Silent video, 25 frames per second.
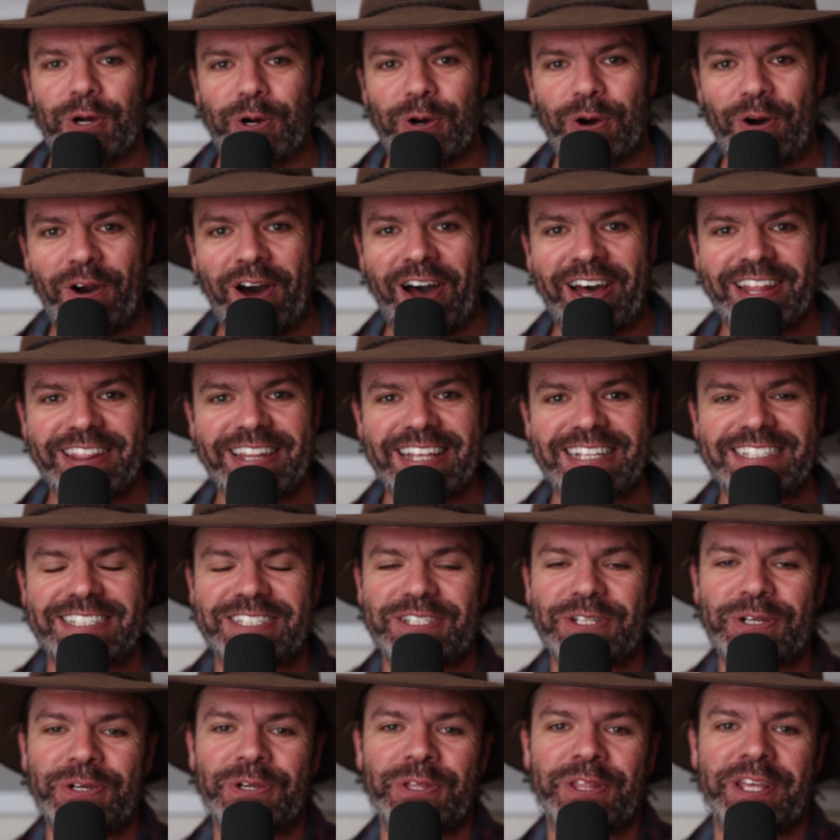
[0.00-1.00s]
Alright,
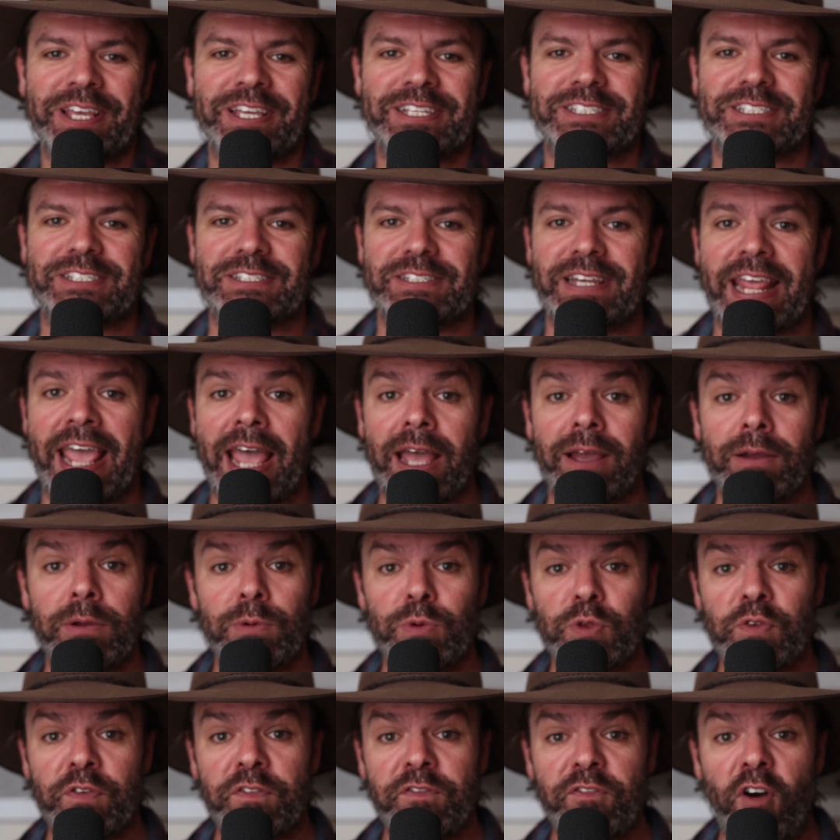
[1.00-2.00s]
let's do this. Now, it
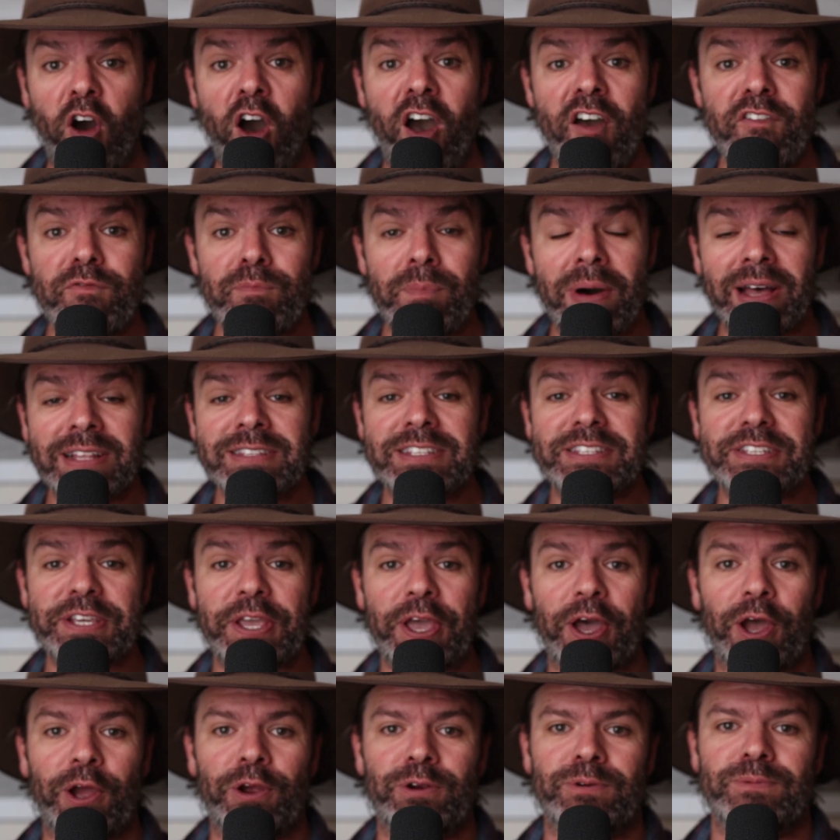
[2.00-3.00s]
was five months
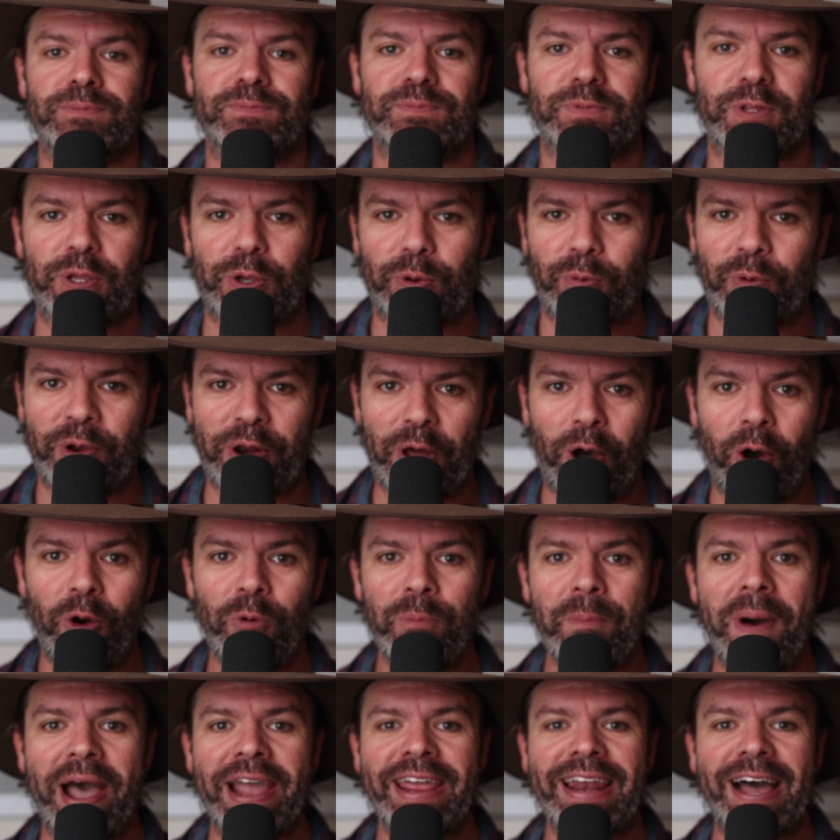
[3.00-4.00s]
ago when
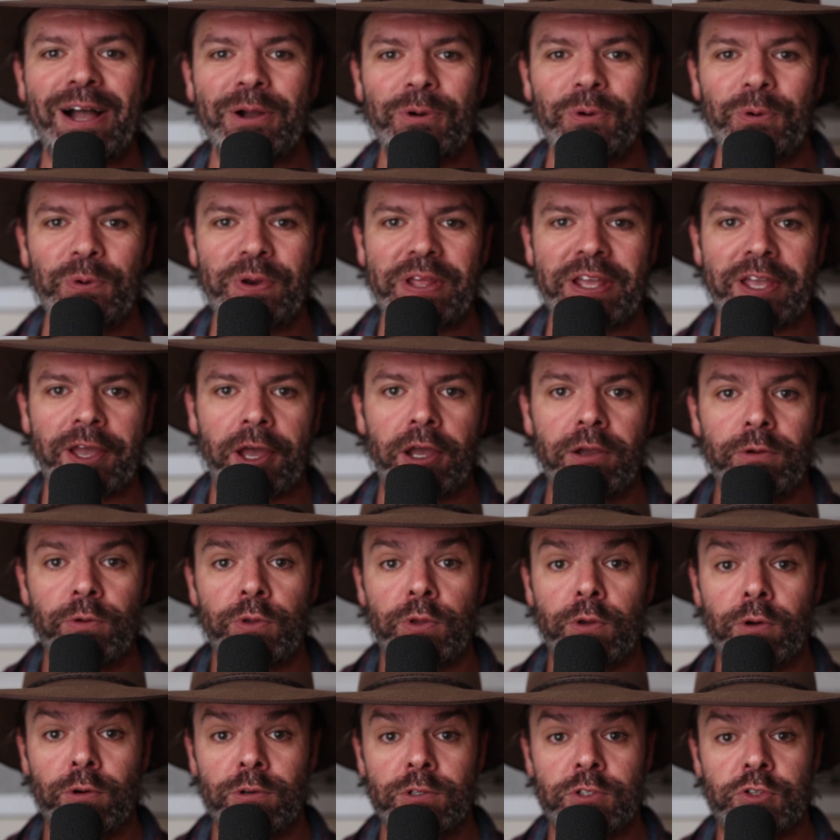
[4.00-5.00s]
old mate Uncle Nicko,
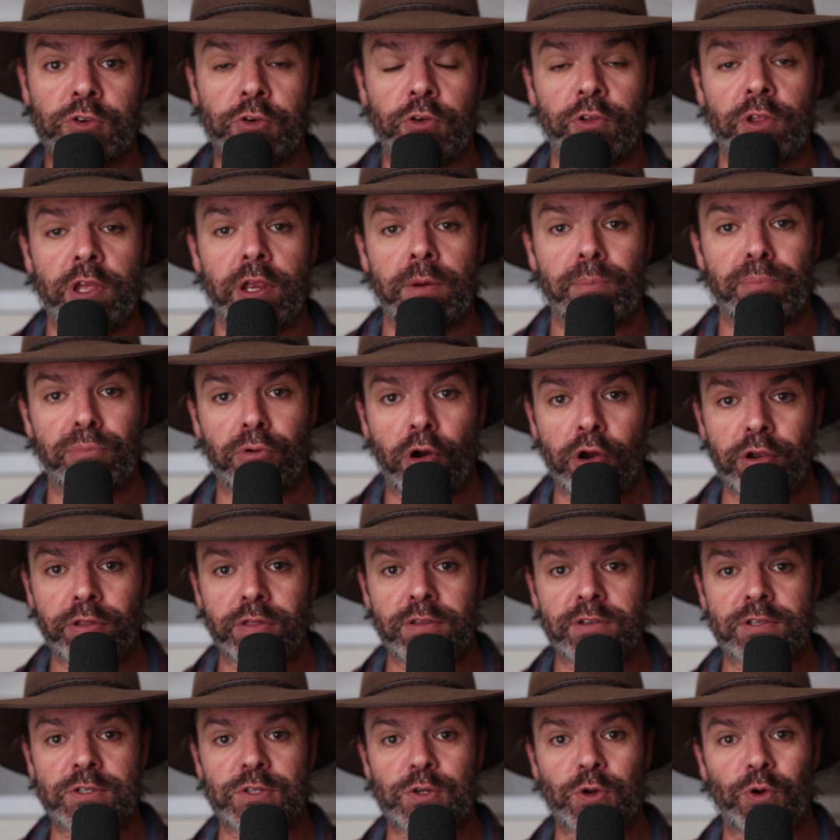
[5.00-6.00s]
yours truly,
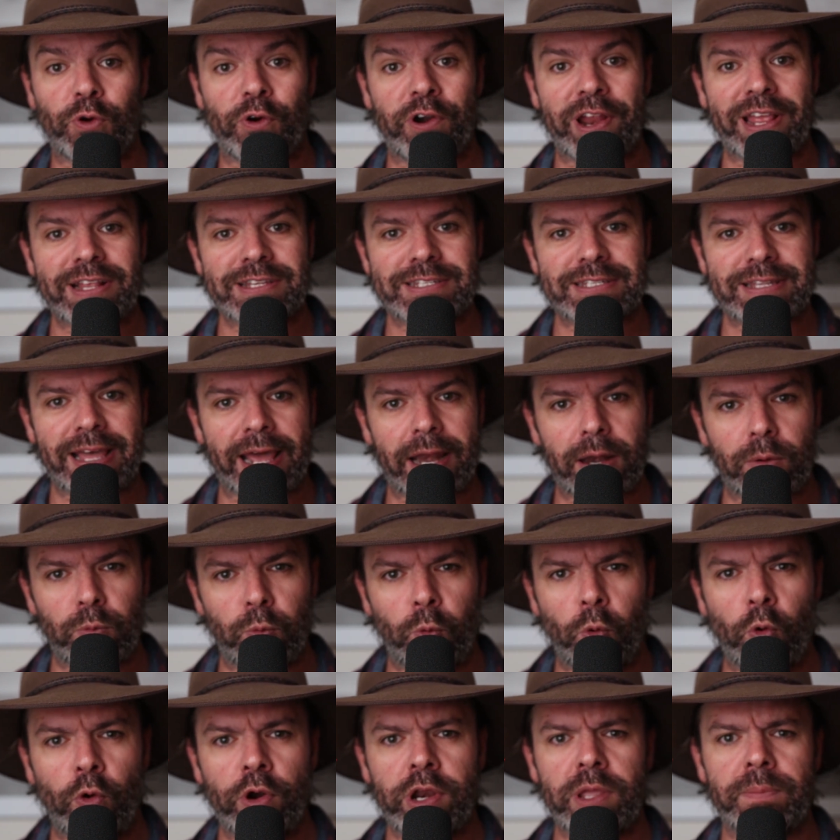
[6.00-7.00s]
broke the story and
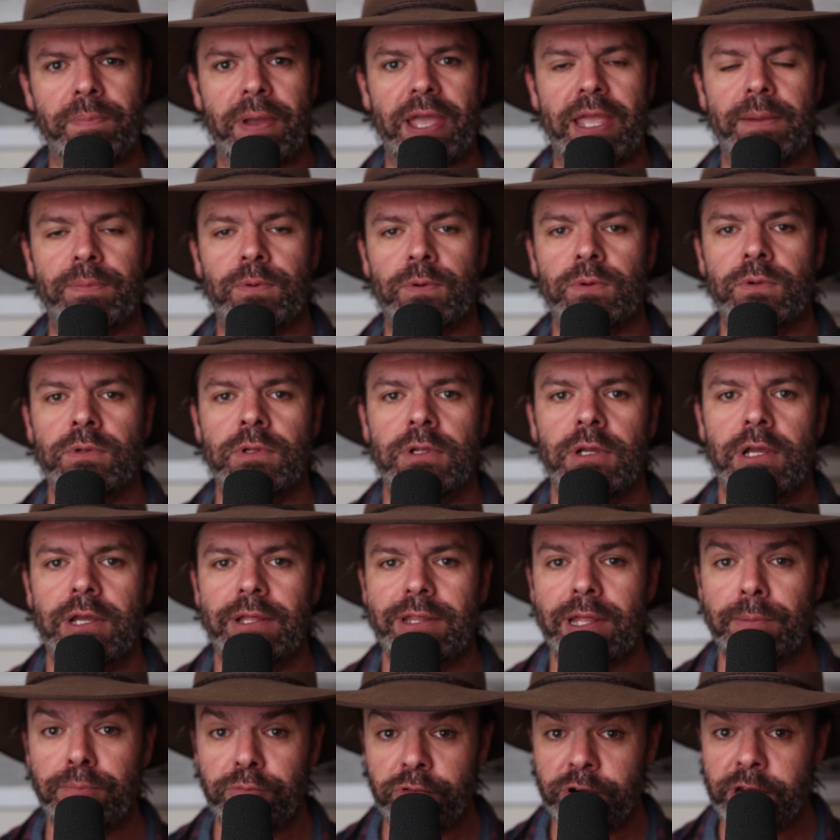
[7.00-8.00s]
started warning people
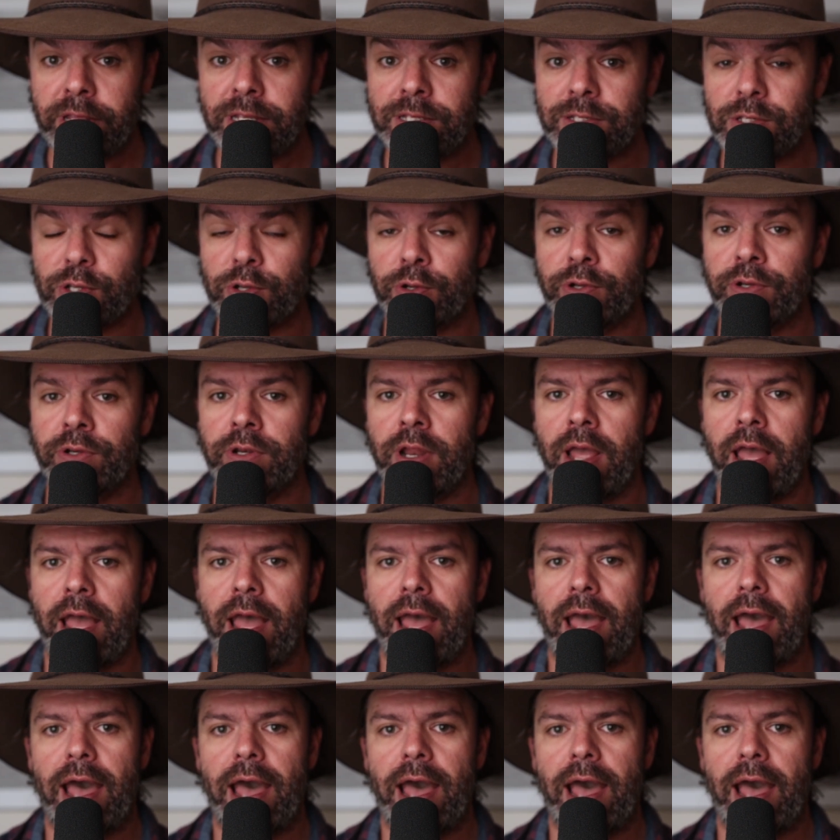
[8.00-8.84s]
that pretty soon